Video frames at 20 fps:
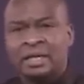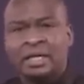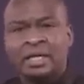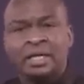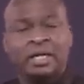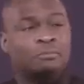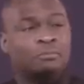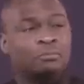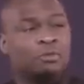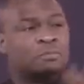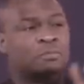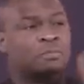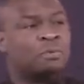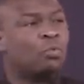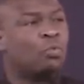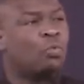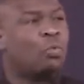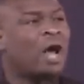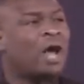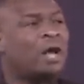it must be
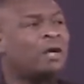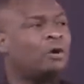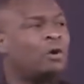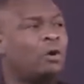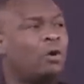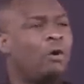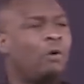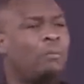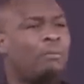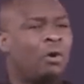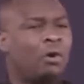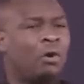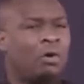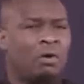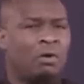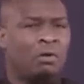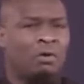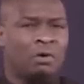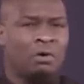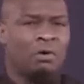one or
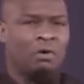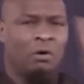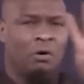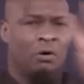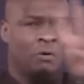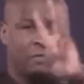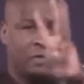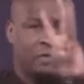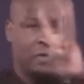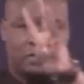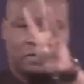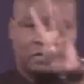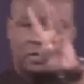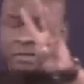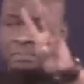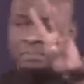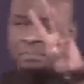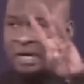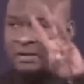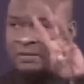more of these
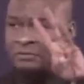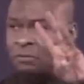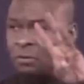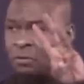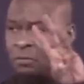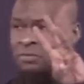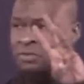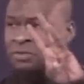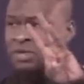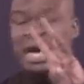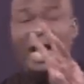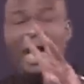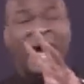three platforms.